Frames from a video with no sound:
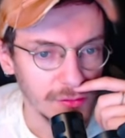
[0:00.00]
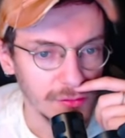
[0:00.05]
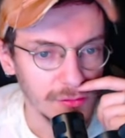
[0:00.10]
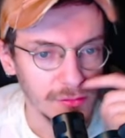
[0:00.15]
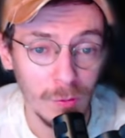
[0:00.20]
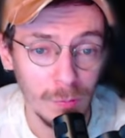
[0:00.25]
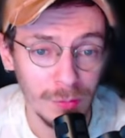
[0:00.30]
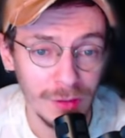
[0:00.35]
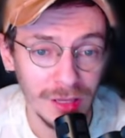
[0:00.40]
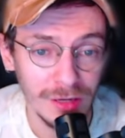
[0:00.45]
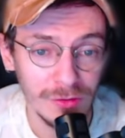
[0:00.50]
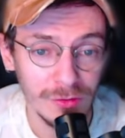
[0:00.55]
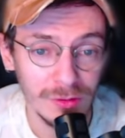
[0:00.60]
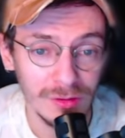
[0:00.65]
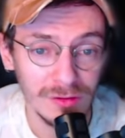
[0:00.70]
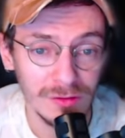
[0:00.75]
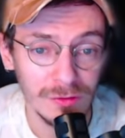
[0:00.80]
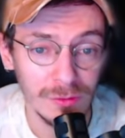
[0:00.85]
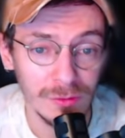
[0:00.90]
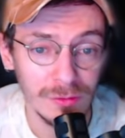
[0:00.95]
All plagued
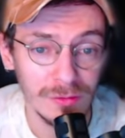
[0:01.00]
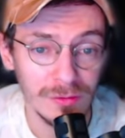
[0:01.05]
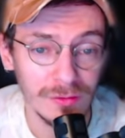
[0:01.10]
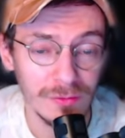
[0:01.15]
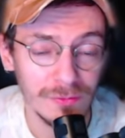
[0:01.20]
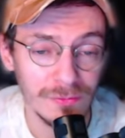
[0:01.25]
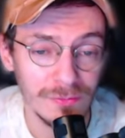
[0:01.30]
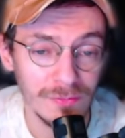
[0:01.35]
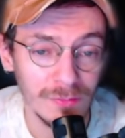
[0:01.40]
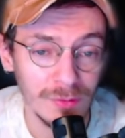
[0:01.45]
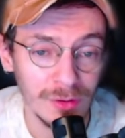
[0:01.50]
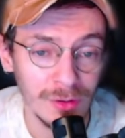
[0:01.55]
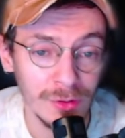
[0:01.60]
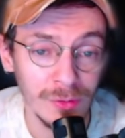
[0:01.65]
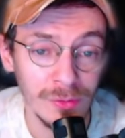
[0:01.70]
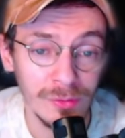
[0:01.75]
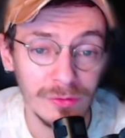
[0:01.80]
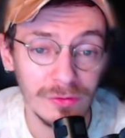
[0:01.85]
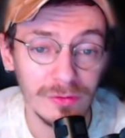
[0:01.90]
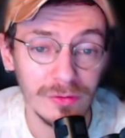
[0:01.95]
units
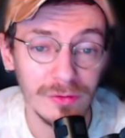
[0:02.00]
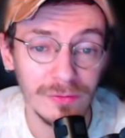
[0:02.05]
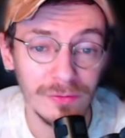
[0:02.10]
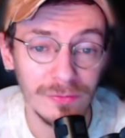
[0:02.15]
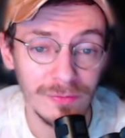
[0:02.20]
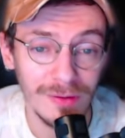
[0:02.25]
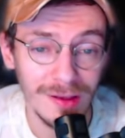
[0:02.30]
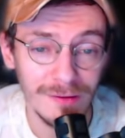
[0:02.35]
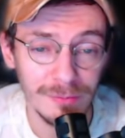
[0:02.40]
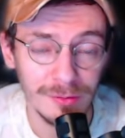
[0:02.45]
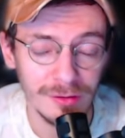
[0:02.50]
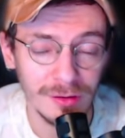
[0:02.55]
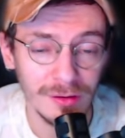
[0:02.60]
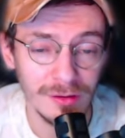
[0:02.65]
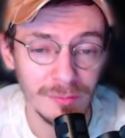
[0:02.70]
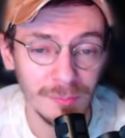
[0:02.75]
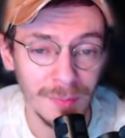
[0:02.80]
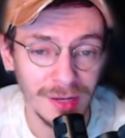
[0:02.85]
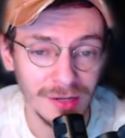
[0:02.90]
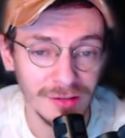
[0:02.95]
lose
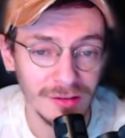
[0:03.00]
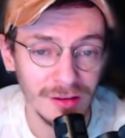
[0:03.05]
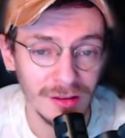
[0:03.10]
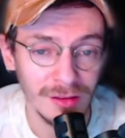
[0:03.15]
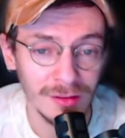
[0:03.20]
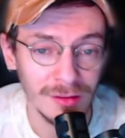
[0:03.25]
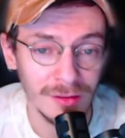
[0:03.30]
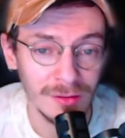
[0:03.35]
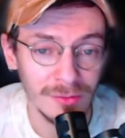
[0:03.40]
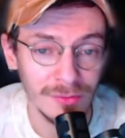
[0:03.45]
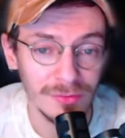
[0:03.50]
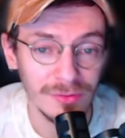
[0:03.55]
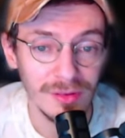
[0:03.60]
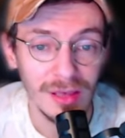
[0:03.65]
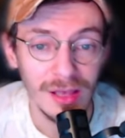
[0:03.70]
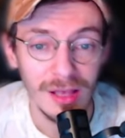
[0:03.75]
5% max health